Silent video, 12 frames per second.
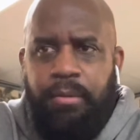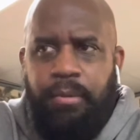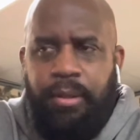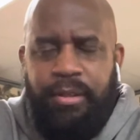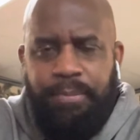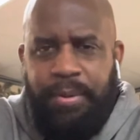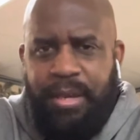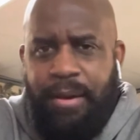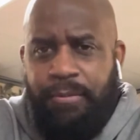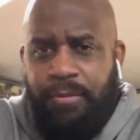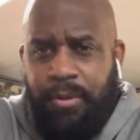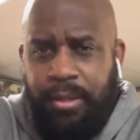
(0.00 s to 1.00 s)
it's
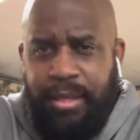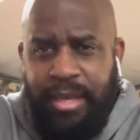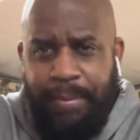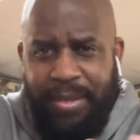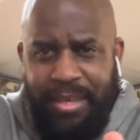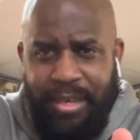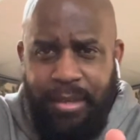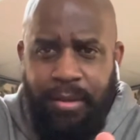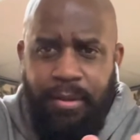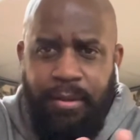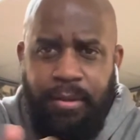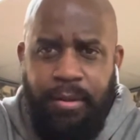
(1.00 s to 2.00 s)
become really gimmicky
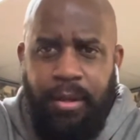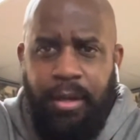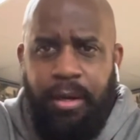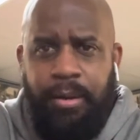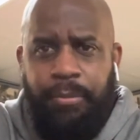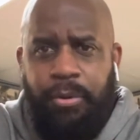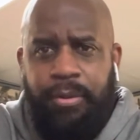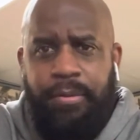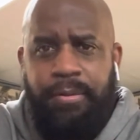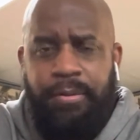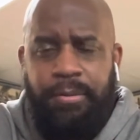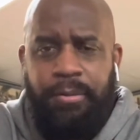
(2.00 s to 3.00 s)
on
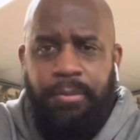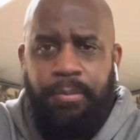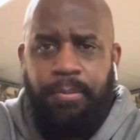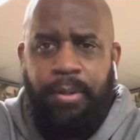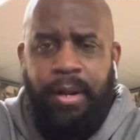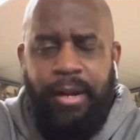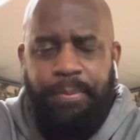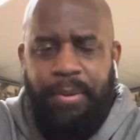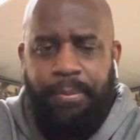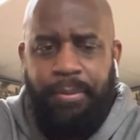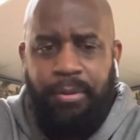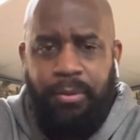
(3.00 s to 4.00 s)
YouTube with a lot of
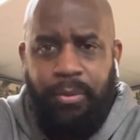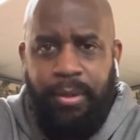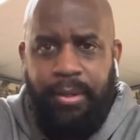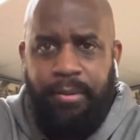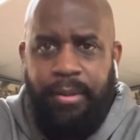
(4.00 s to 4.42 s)
people doing it.